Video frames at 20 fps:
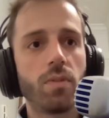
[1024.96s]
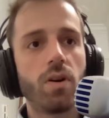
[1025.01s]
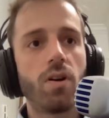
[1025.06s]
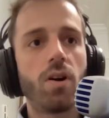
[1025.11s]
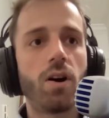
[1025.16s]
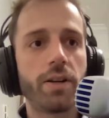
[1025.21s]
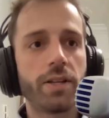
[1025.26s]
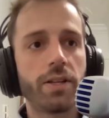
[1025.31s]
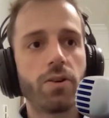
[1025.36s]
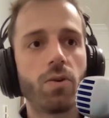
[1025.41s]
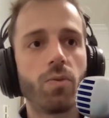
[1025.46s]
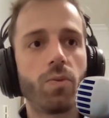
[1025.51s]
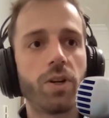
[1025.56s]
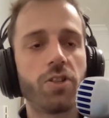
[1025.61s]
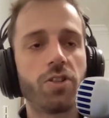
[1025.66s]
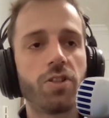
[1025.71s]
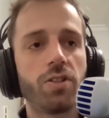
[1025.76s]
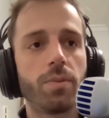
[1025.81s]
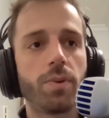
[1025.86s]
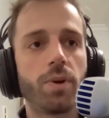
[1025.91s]
audio,
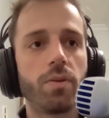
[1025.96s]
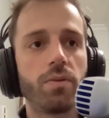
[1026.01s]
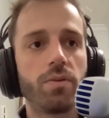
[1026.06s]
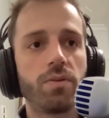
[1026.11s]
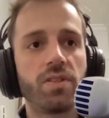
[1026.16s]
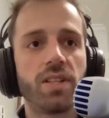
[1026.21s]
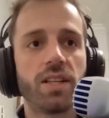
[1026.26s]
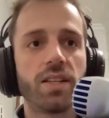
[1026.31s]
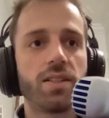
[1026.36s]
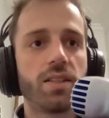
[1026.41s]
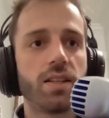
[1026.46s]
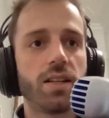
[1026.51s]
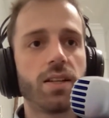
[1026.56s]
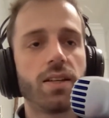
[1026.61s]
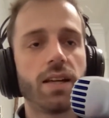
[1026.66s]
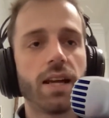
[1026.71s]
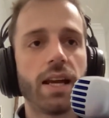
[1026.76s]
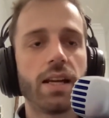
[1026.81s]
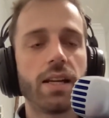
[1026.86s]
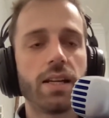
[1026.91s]
which is about 60
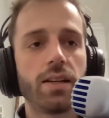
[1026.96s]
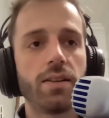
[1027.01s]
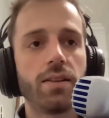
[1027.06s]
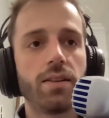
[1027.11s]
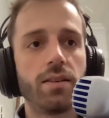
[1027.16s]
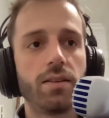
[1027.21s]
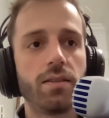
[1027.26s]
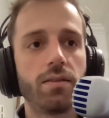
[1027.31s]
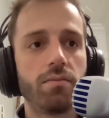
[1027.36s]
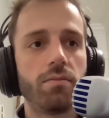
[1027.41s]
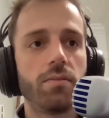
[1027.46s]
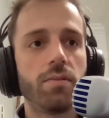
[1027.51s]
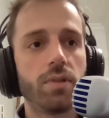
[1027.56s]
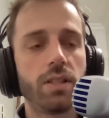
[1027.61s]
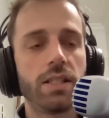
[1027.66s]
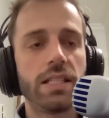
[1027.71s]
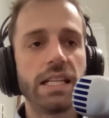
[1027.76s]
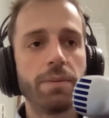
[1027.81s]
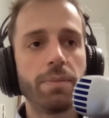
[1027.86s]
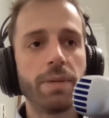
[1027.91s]
to 80
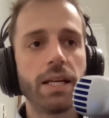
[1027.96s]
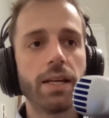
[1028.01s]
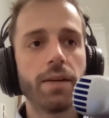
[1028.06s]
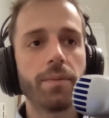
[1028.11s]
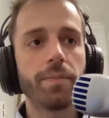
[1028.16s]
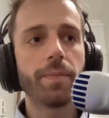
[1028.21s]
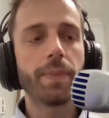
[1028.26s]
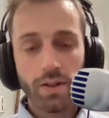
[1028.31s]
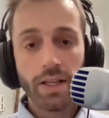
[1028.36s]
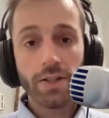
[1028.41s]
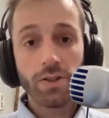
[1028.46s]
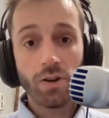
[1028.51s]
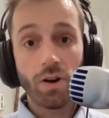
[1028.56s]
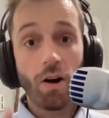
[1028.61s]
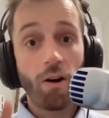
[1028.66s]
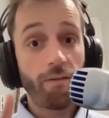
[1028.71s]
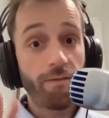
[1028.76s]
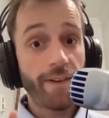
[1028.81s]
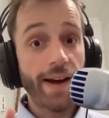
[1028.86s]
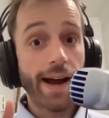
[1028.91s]
dB. So these are
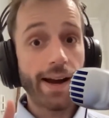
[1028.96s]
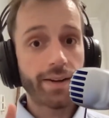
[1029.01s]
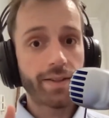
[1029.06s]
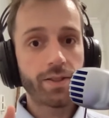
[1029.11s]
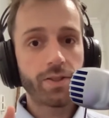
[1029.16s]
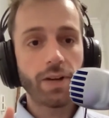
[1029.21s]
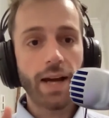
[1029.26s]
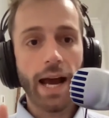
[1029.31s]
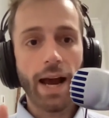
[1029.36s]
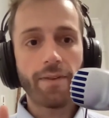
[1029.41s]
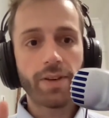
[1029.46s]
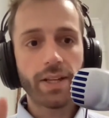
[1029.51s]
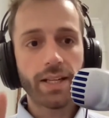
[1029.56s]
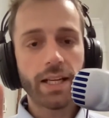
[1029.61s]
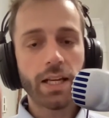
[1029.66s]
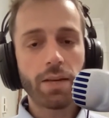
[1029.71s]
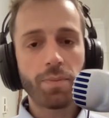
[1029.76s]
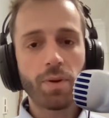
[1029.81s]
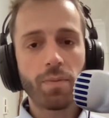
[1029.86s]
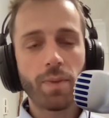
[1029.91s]
all facts you have to
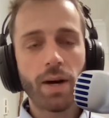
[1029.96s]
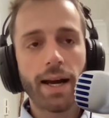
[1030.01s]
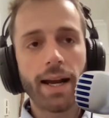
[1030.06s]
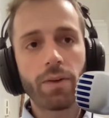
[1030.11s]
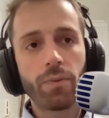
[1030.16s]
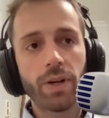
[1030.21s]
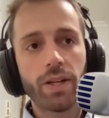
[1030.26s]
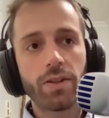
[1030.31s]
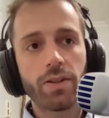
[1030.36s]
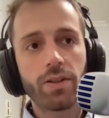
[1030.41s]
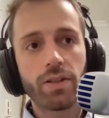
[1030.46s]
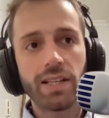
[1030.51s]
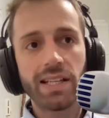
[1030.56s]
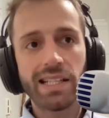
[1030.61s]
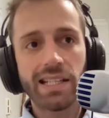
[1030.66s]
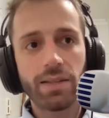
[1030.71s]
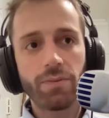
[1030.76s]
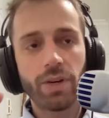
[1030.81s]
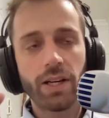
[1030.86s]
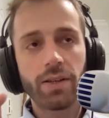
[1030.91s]
keep in mind
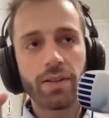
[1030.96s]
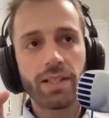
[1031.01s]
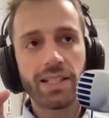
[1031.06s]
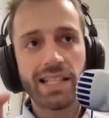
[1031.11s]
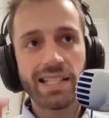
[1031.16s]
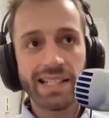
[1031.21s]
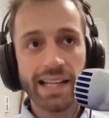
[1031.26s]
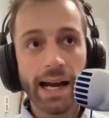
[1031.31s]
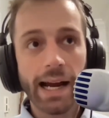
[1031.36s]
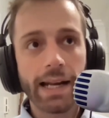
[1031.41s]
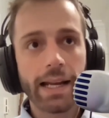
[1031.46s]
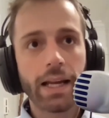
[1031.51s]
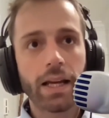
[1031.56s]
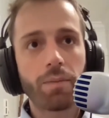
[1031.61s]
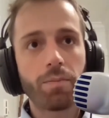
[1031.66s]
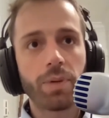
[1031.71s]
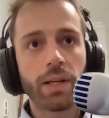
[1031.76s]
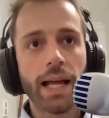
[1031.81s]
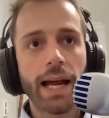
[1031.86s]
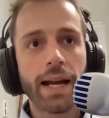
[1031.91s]
when designing
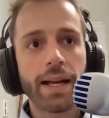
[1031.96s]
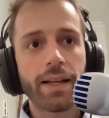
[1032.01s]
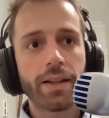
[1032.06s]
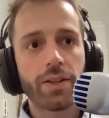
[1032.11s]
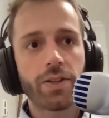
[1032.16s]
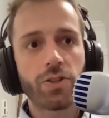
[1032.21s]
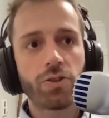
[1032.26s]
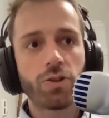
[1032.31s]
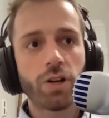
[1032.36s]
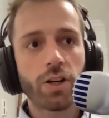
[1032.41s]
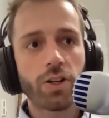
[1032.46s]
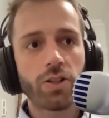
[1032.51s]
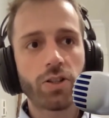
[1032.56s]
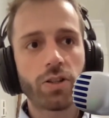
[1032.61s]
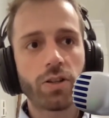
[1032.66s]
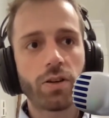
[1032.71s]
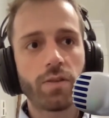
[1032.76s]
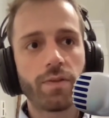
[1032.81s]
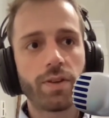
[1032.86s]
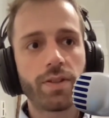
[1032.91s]
and planning the
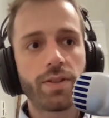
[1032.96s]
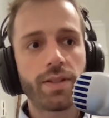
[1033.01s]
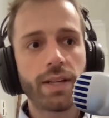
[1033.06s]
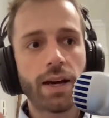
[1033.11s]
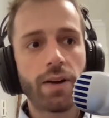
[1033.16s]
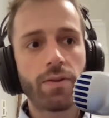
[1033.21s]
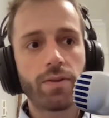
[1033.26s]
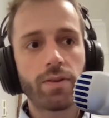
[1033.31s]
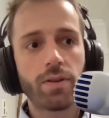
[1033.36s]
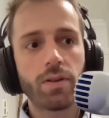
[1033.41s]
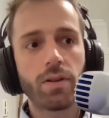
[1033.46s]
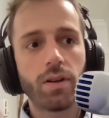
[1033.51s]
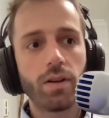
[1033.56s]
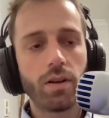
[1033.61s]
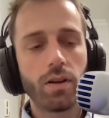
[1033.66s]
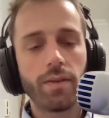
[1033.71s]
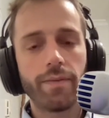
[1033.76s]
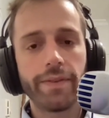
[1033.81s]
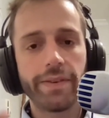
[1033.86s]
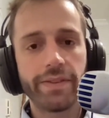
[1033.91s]
structure of a sound
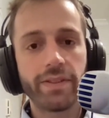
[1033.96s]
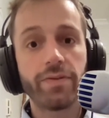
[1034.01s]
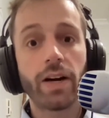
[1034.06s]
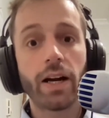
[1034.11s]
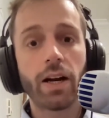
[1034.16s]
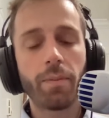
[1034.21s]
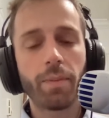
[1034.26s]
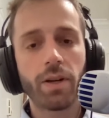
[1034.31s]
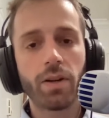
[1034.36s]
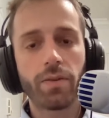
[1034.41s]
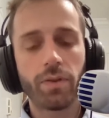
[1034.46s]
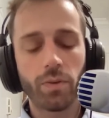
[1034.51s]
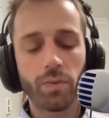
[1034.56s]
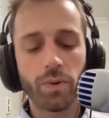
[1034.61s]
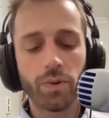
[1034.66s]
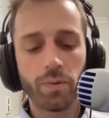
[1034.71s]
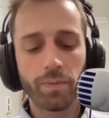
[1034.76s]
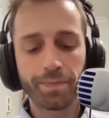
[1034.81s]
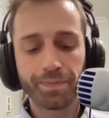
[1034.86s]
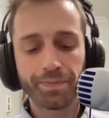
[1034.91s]
environment of a
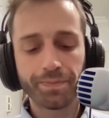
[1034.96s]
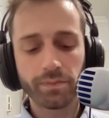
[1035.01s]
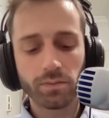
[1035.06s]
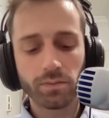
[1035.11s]
room.